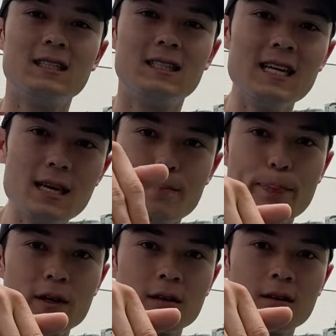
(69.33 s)
deep
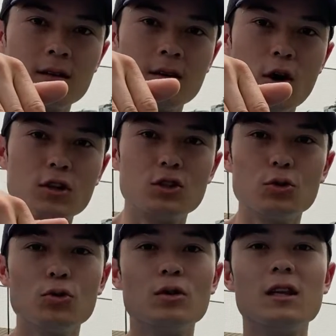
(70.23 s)

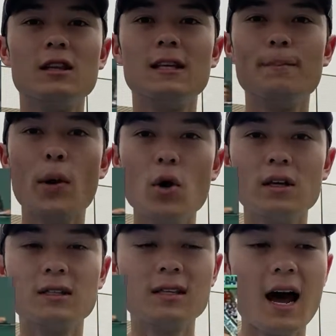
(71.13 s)
onto the
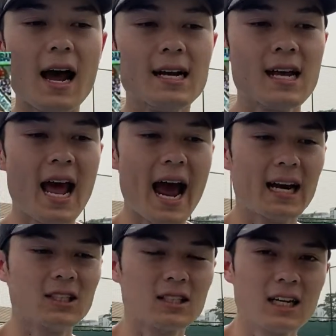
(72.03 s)
opponent's side,
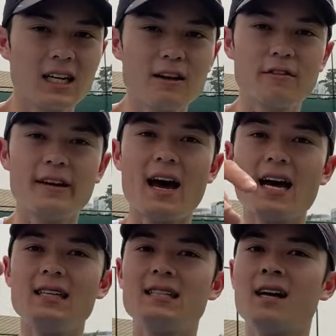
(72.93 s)
and it's going to give a
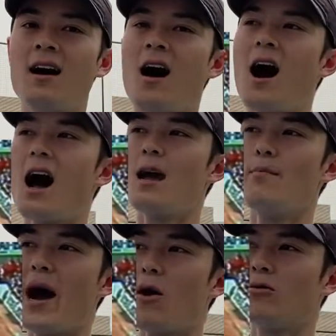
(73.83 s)
nice high
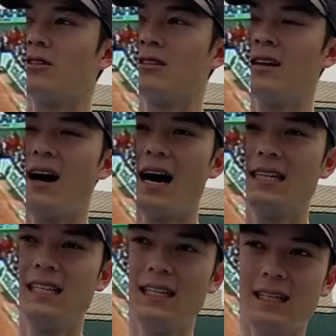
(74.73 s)
bounce,
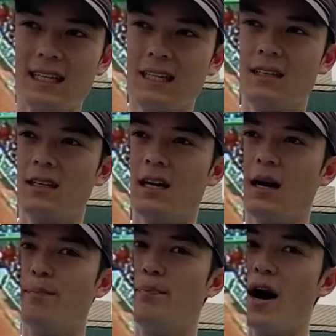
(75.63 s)
ideally
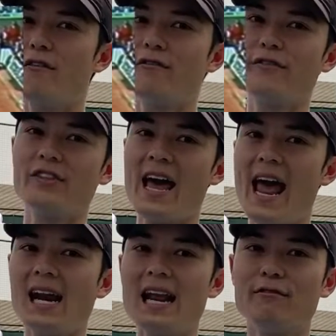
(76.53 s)
above the
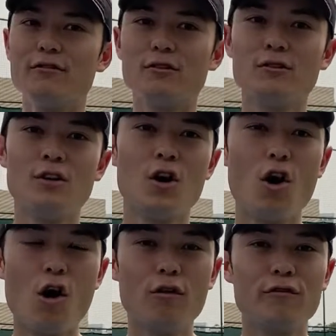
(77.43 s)
head level
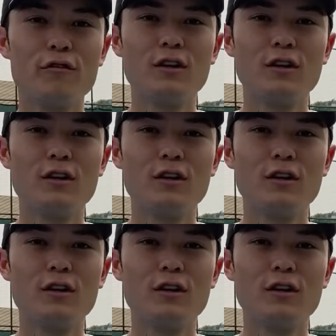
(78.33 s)
of